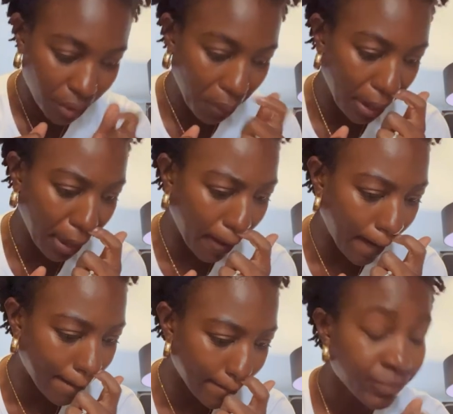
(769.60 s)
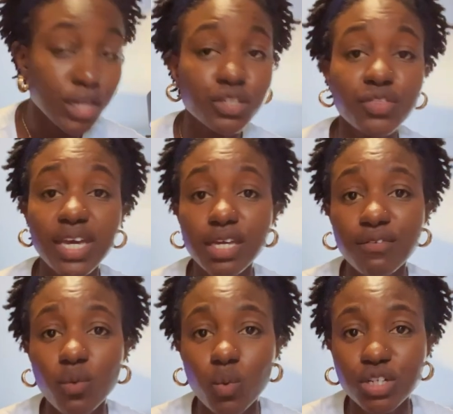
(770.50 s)
Okay, so thank you
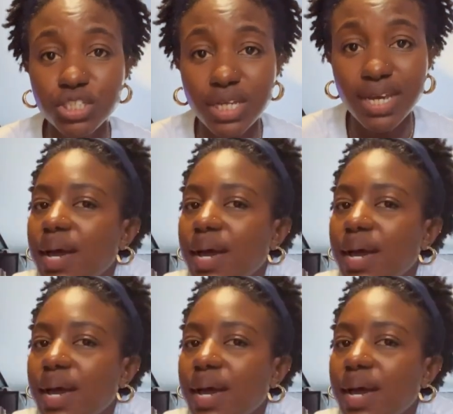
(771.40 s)
for watching.